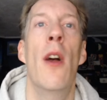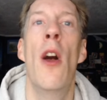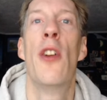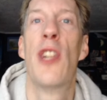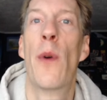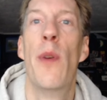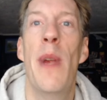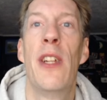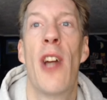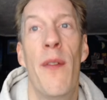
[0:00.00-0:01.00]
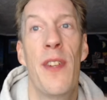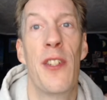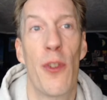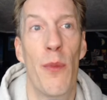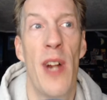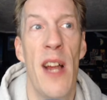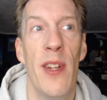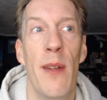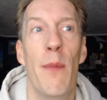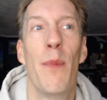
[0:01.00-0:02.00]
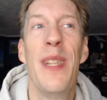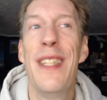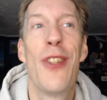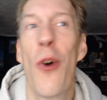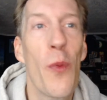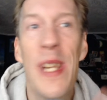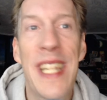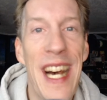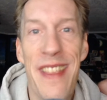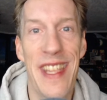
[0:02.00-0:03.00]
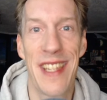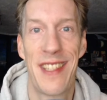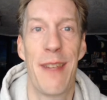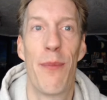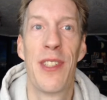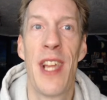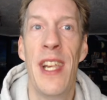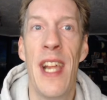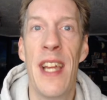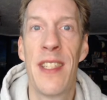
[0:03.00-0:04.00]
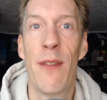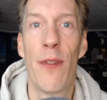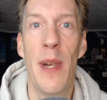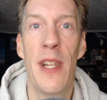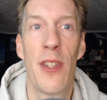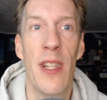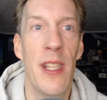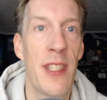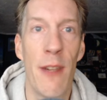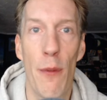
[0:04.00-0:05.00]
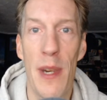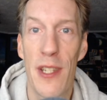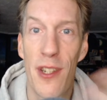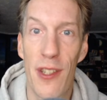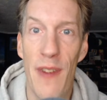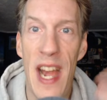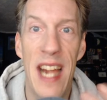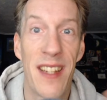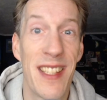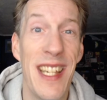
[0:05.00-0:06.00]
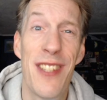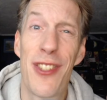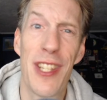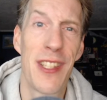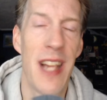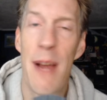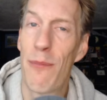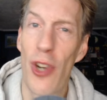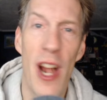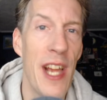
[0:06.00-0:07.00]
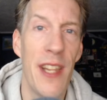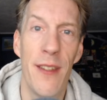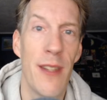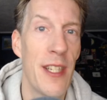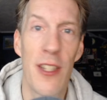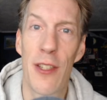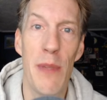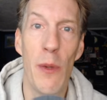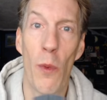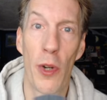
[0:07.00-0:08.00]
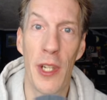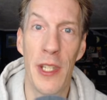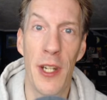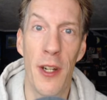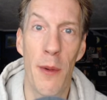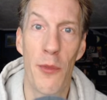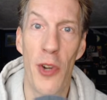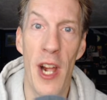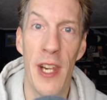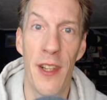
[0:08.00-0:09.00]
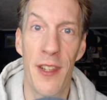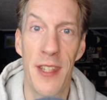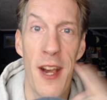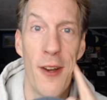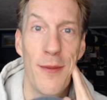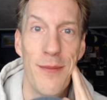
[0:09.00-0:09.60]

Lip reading: shall remain confidential and private. Please don't recut this and present it as this information as facts. It's just, I'm trying. It's just me working here, and I'm trying this out.